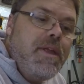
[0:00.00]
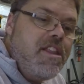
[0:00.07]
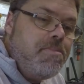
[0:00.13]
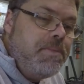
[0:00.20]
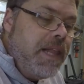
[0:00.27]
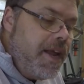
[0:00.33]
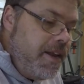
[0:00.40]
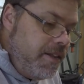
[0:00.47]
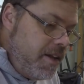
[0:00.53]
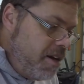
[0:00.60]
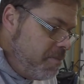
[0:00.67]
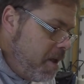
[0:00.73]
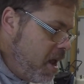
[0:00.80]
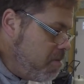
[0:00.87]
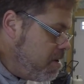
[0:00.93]
a piece of plate in there
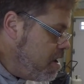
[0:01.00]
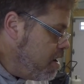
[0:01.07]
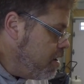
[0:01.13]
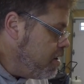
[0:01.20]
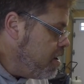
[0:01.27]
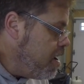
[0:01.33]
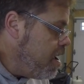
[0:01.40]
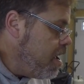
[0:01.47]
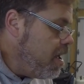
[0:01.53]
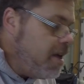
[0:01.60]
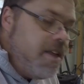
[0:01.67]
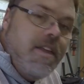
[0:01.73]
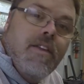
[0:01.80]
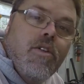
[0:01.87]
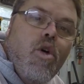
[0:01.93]
maybe, and uh,
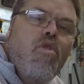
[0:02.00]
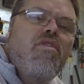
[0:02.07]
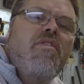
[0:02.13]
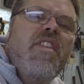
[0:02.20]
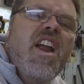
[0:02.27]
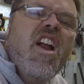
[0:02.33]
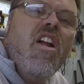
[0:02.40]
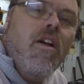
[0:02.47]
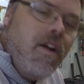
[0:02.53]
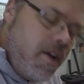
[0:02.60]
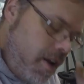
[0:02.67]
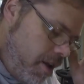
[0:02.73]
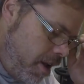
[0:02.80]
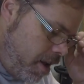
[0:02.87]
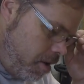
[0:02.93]
go from there.
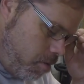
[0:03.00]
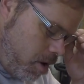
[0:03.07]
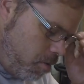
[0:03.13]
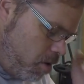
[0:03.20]
Hey, why